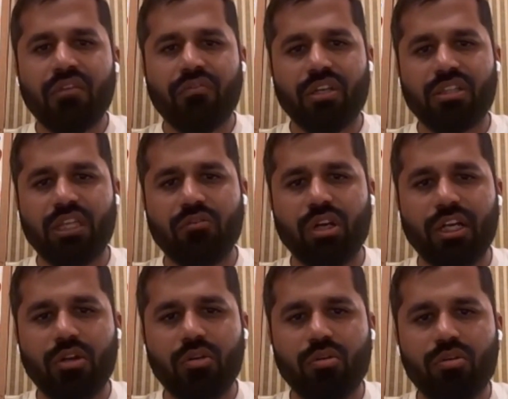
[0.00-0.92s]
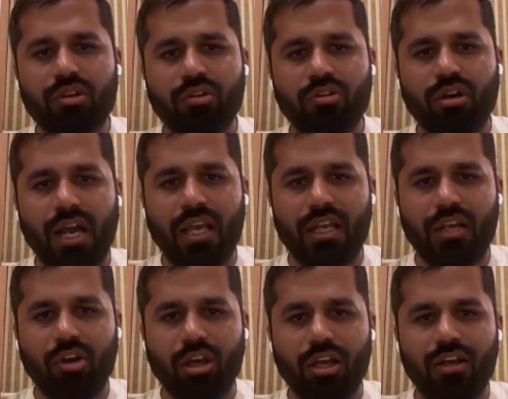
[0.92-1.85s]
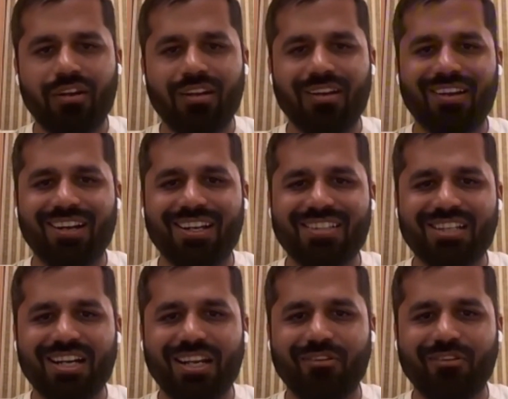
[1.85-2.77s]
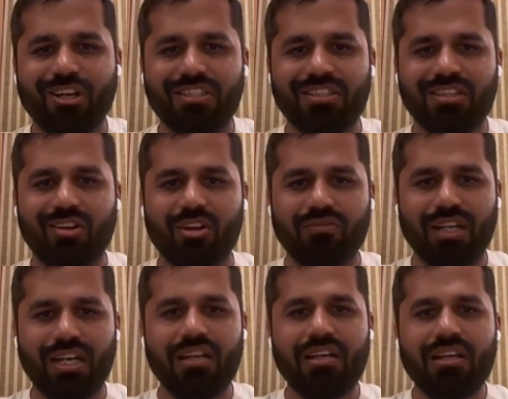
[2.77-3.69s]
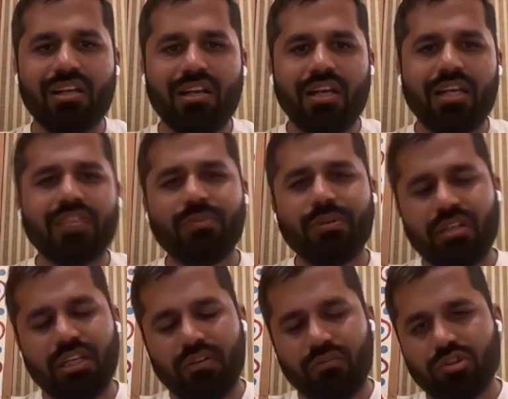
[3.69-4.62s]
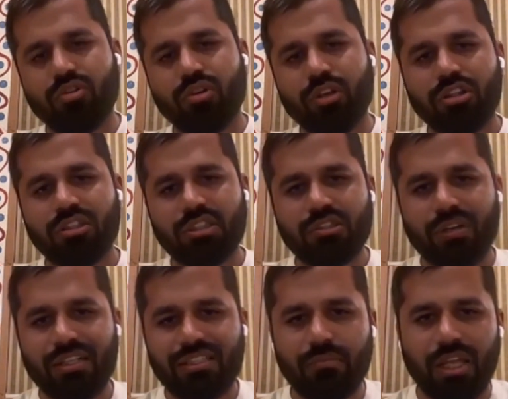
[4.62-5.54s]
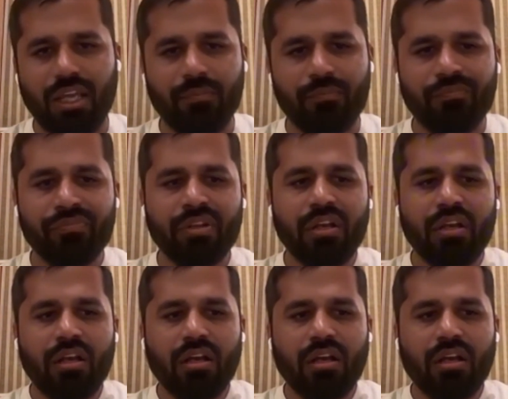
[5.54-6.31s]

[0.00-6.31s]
First, they would need to, hire a lawyer, understand regulations and all of that. It was going on since quite some time.